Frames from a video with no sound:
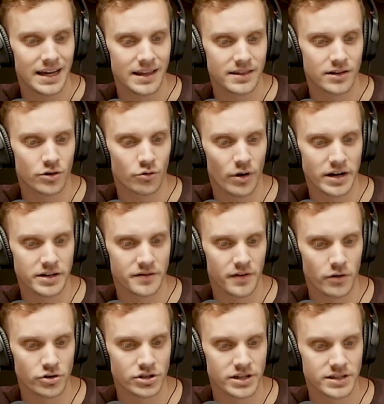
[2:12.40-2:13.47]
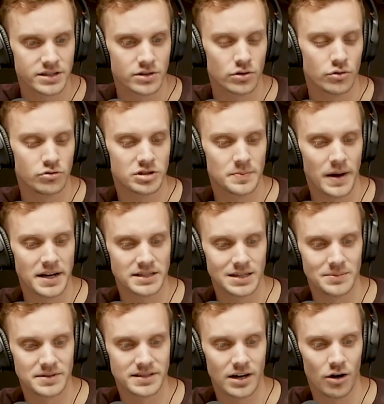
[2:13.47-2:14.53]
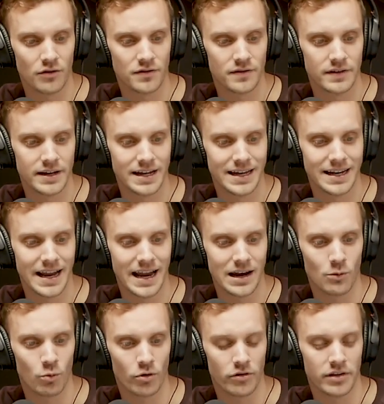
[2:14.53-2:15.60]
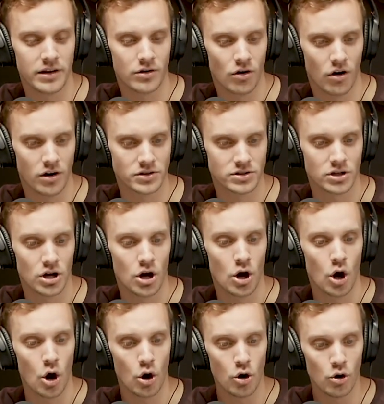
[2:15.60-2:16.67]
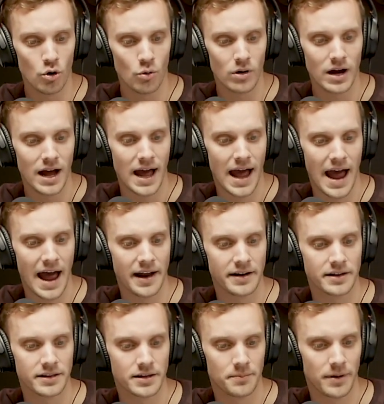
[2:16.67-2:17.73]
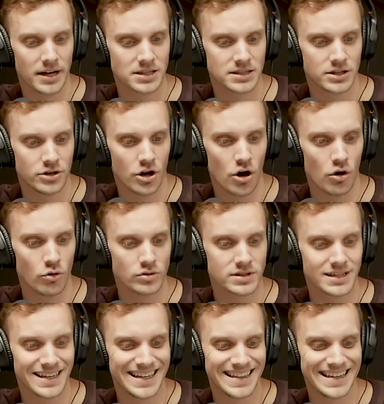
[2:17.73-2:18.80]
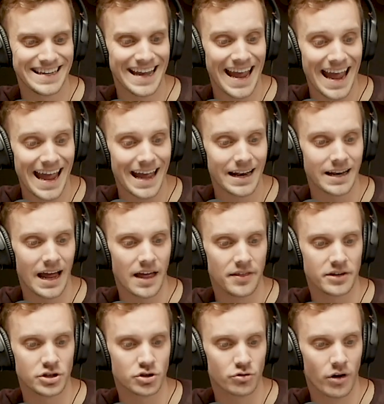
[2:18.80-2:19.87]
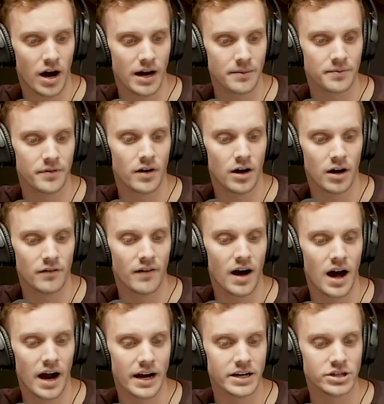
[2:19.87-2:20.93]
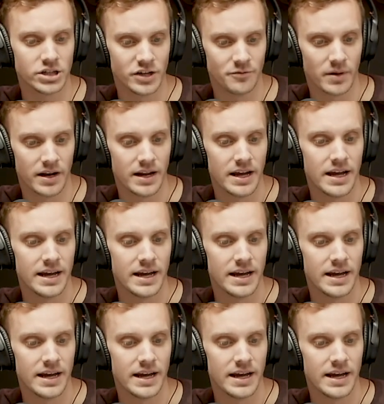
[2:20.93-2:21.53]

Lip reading: the great devotions, who spends himself in a worthy cause, who at the best knows in the end the triumph of high achievement,